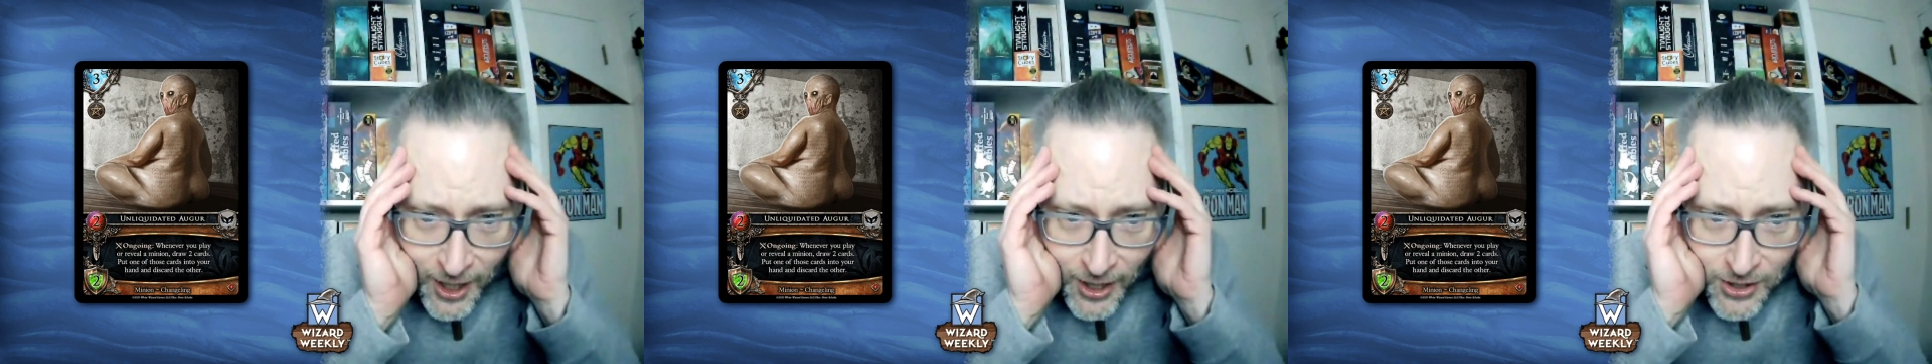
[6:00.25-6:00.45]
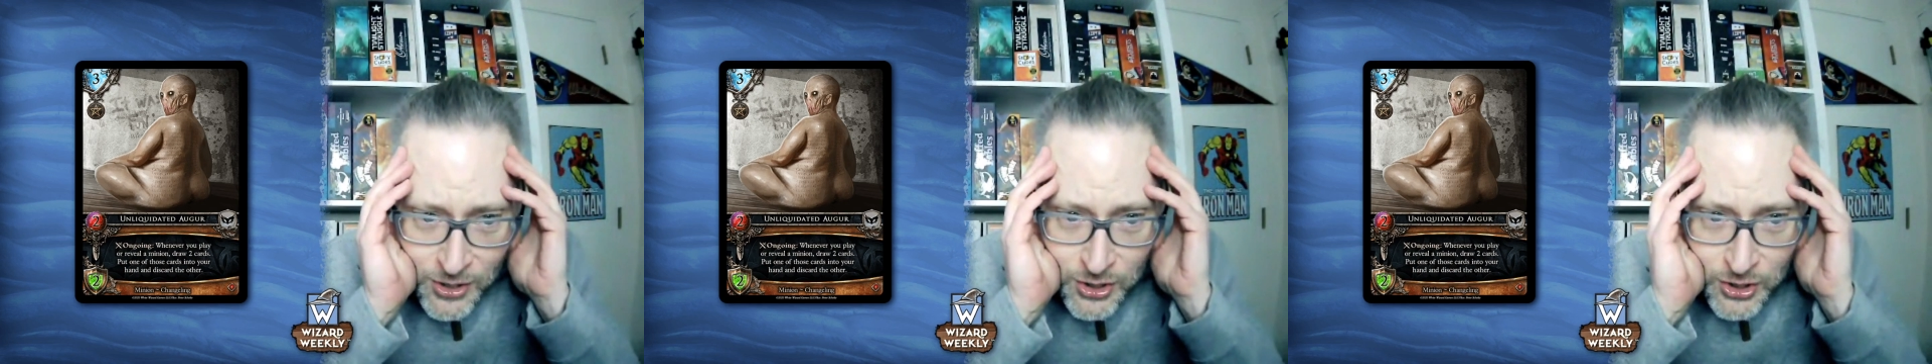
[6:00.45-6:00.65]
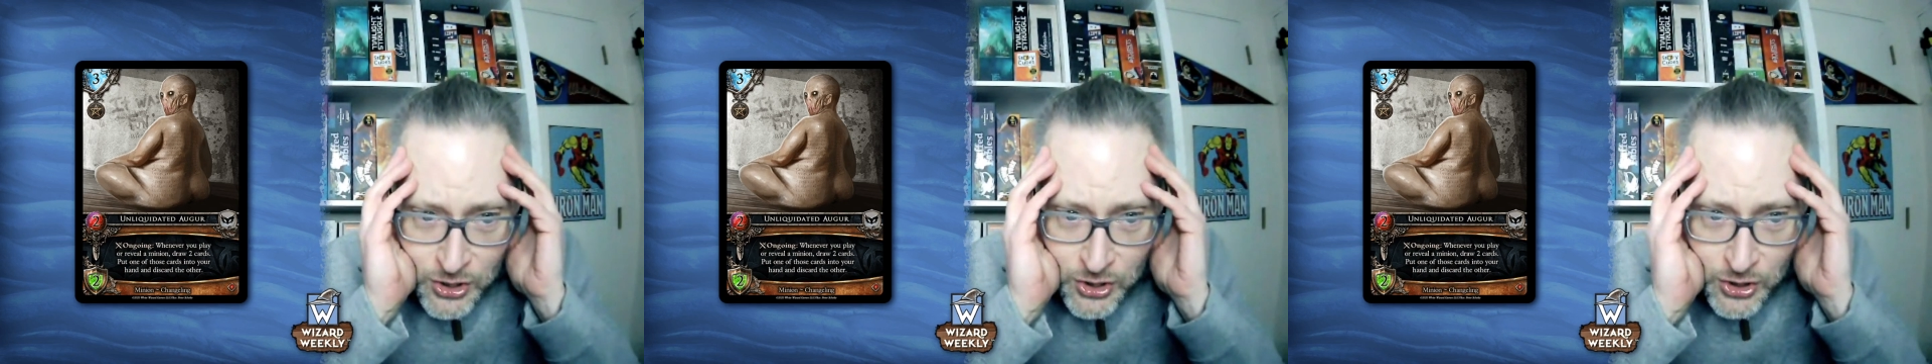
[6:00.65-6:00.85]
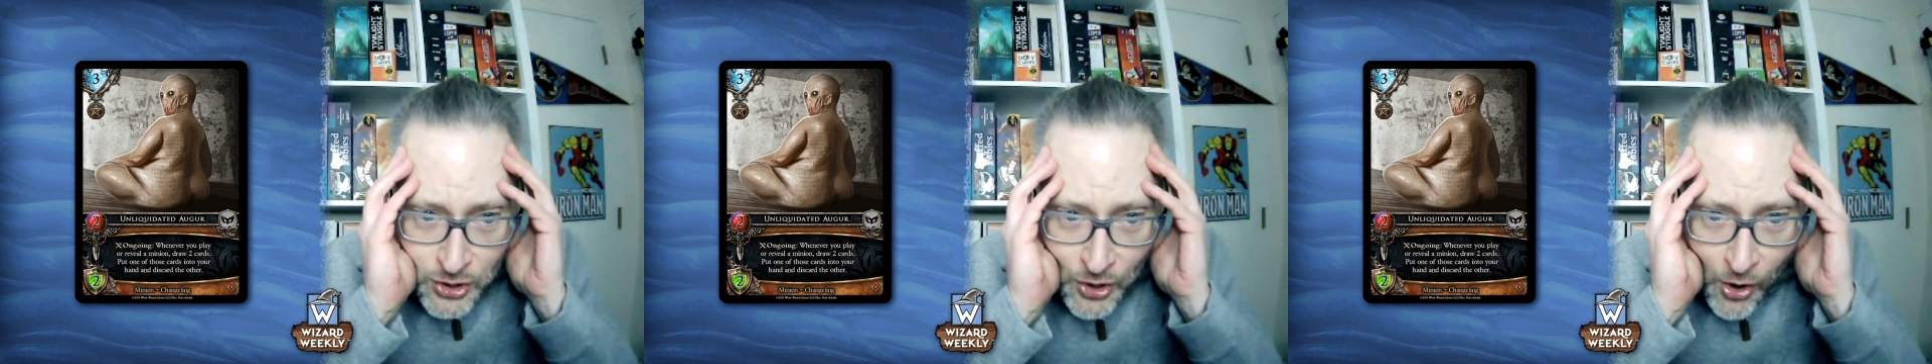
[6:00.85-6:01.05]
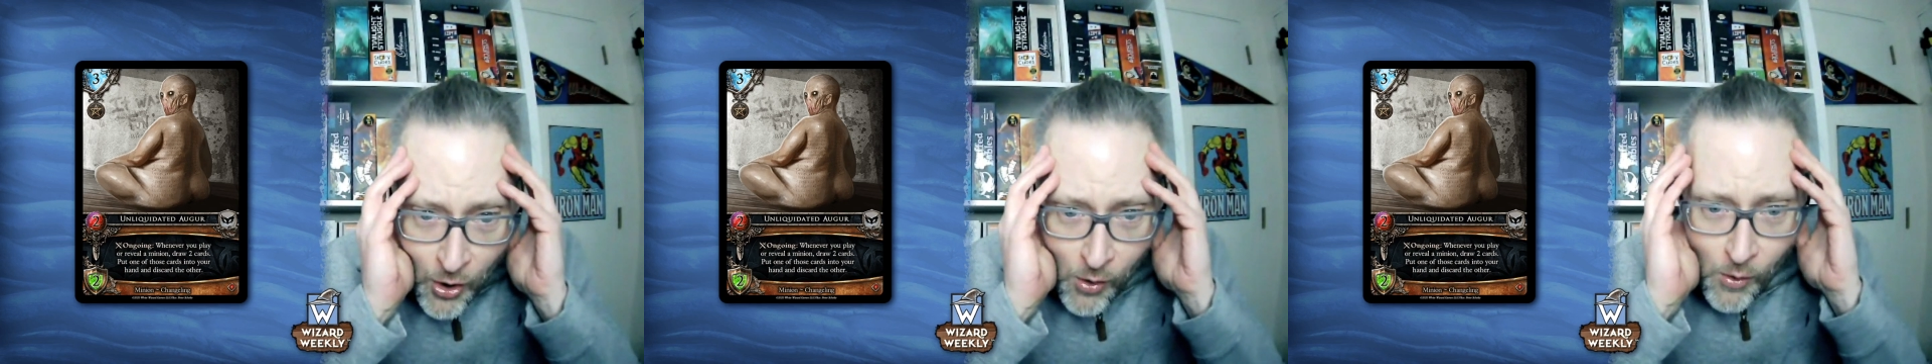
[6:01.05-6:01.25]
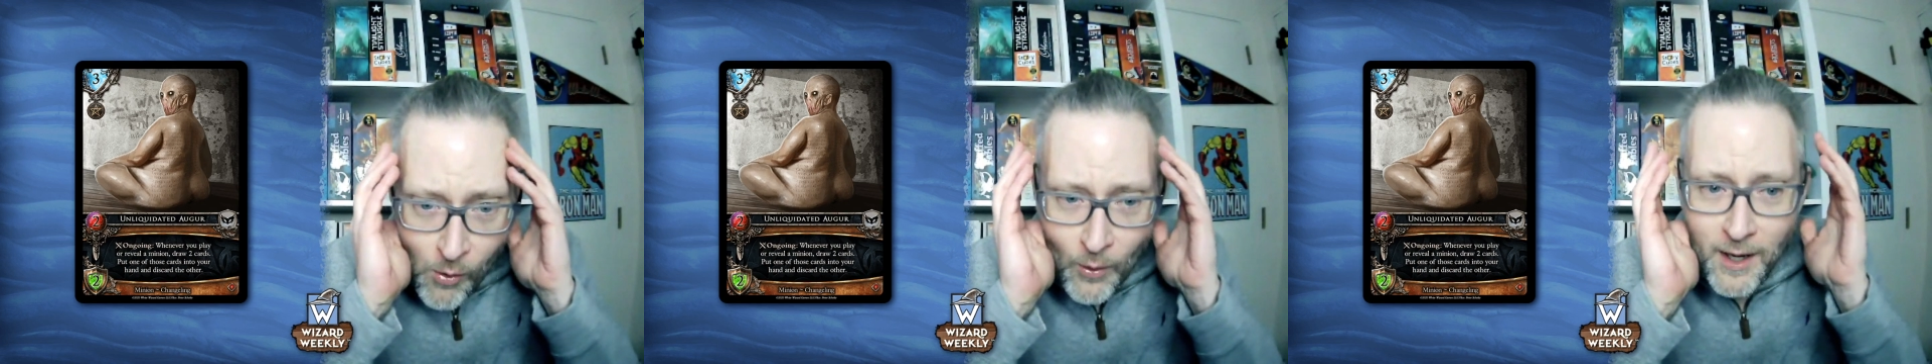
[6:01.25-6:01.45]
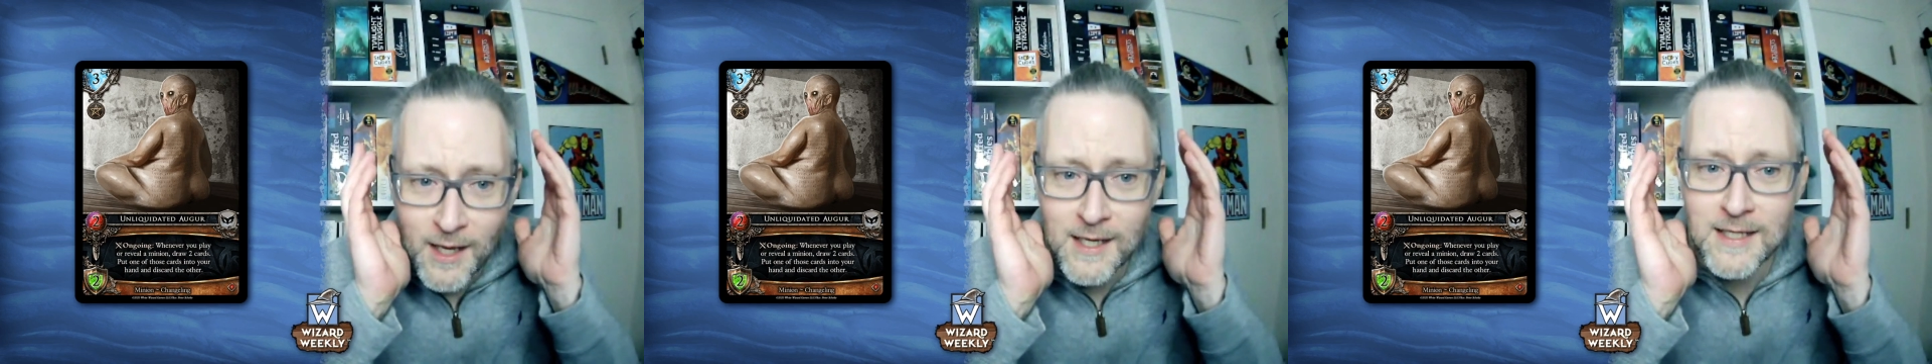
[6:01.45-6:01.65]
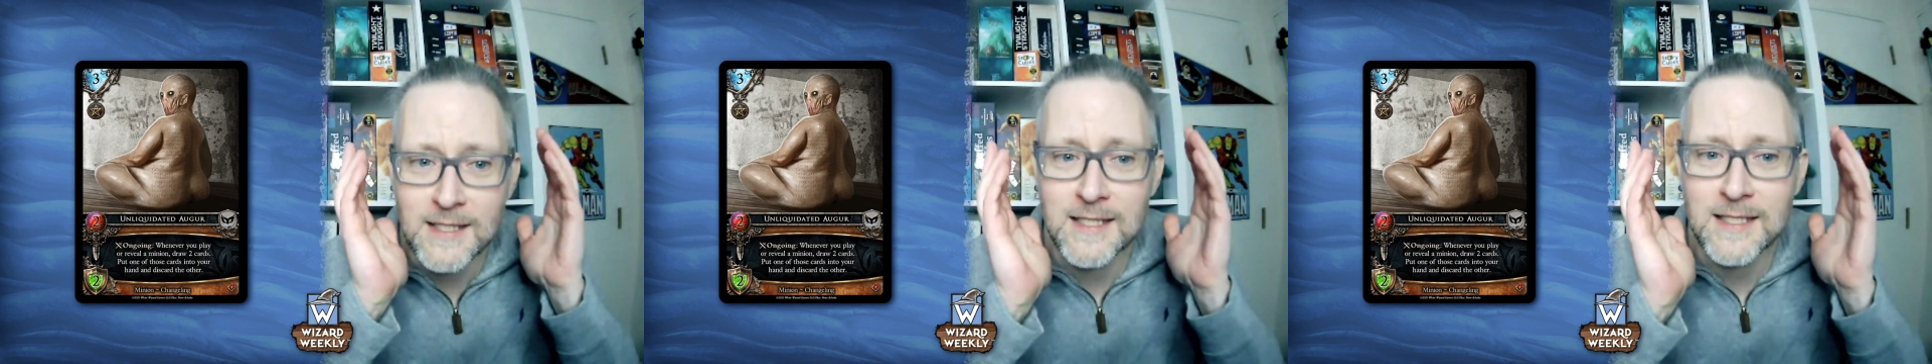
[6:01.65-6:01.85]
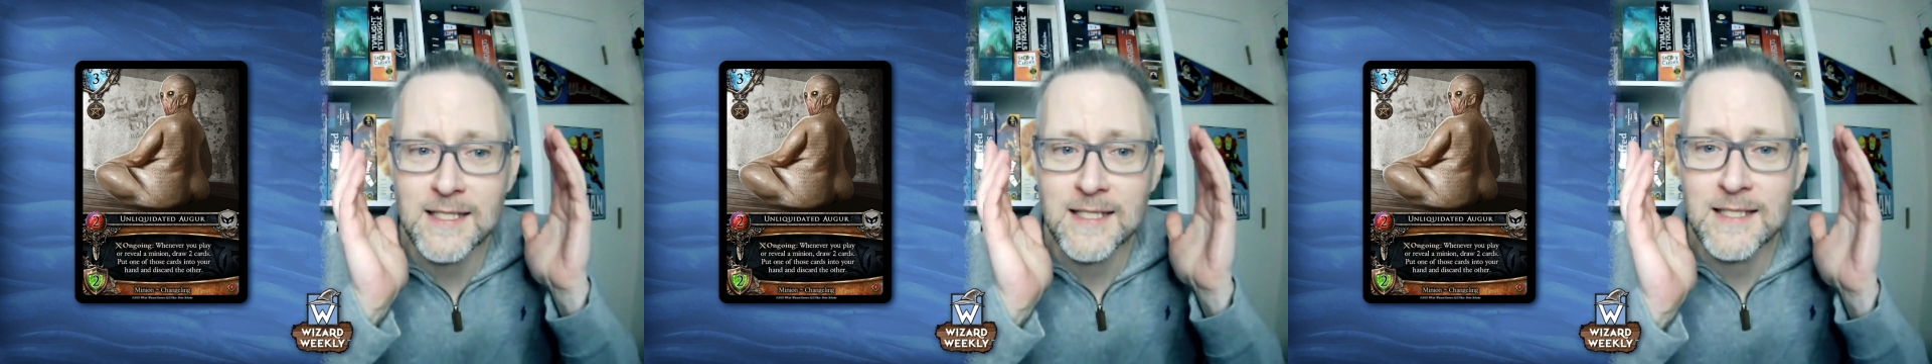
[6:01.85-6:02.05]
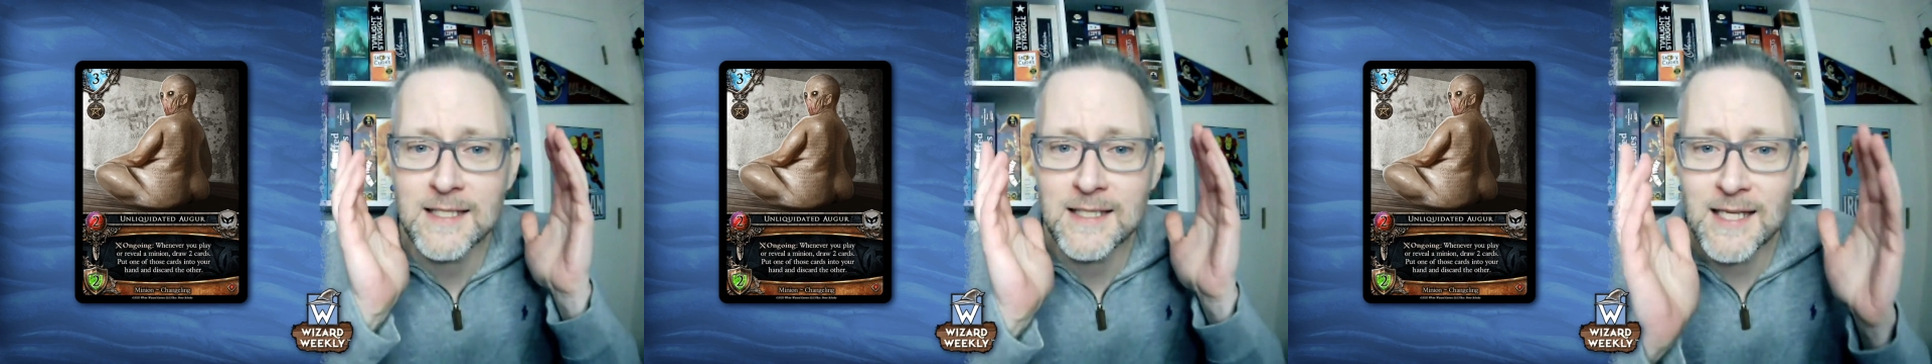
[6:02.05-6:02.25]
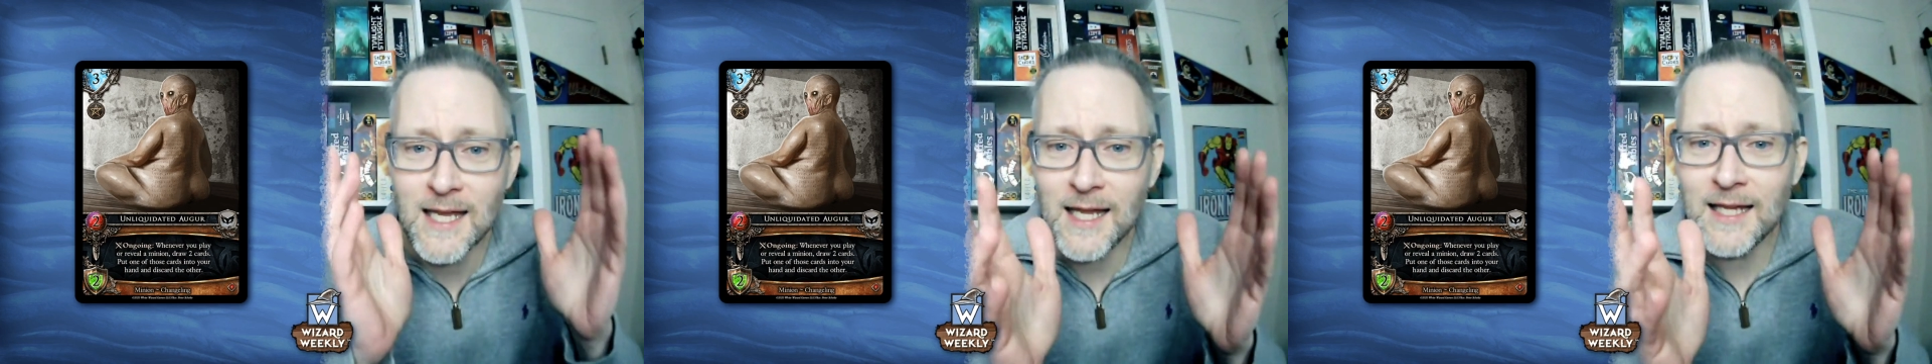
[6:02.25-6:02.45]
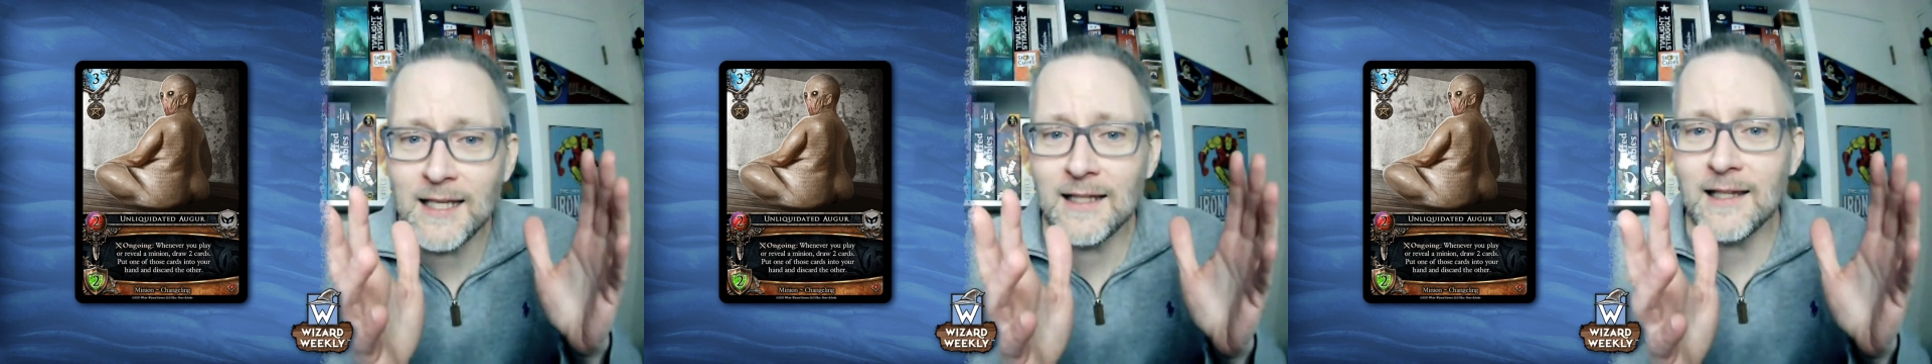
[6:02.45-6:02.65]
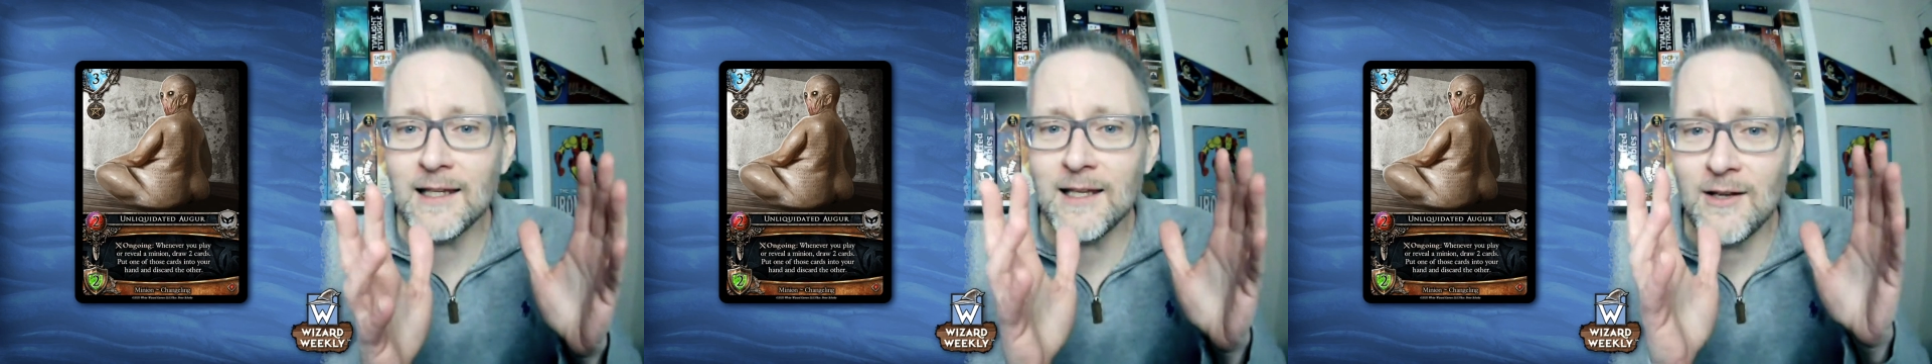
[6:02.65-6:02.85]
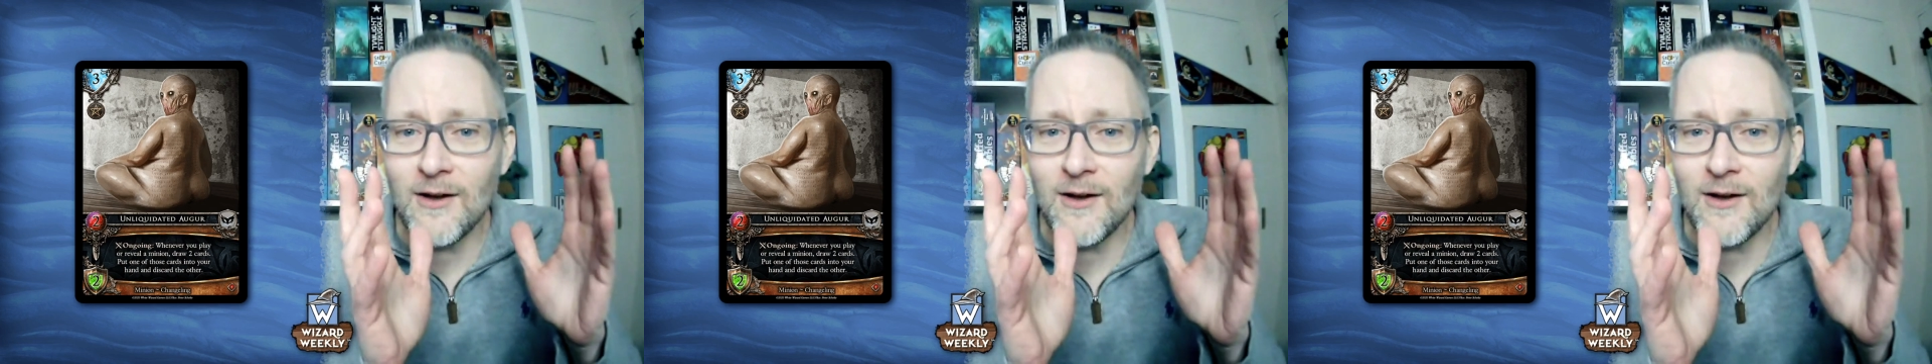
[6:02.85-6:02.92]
so insanely